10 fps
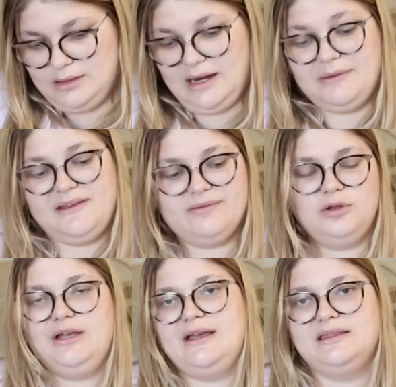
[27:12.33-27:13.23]
And I would say from
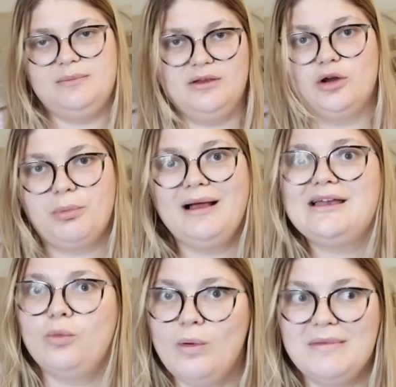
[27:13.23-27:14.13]
looking at them, they were
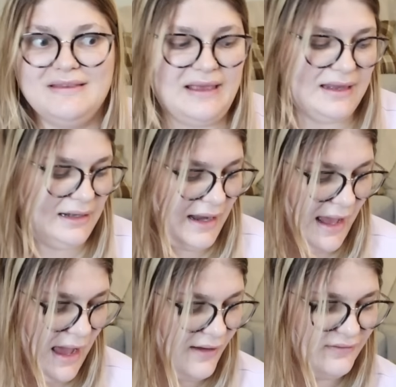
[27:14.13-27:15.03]
probably a women's eight and a
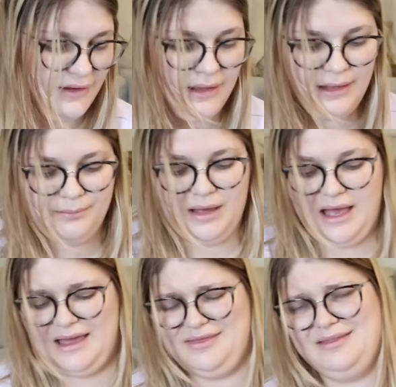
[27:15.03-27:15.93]
half.
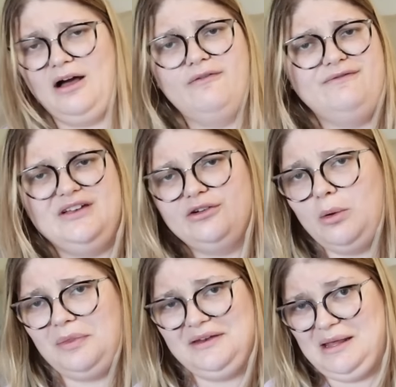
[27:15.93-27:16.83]
But I, will figure
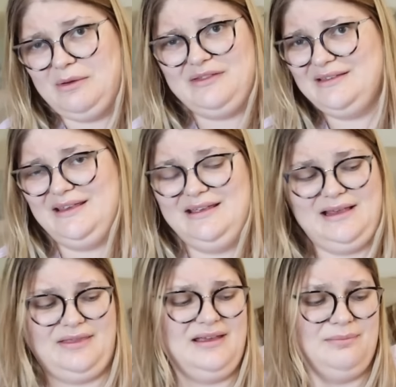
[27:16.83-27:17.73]
out what the name of these is.
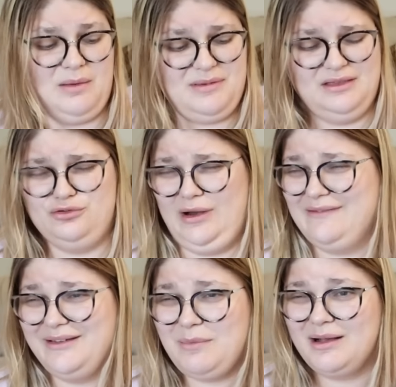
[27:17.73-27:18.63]
I think it might be the
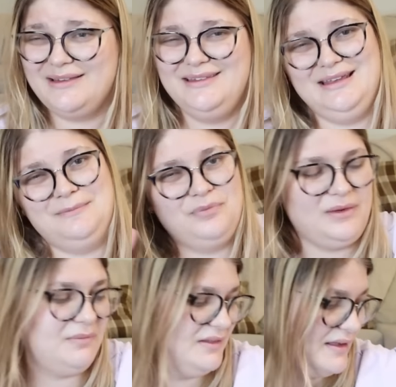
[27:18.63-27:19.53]
driving moccasin,
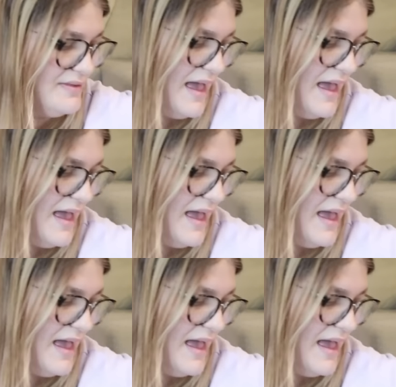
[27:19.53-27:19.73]
something like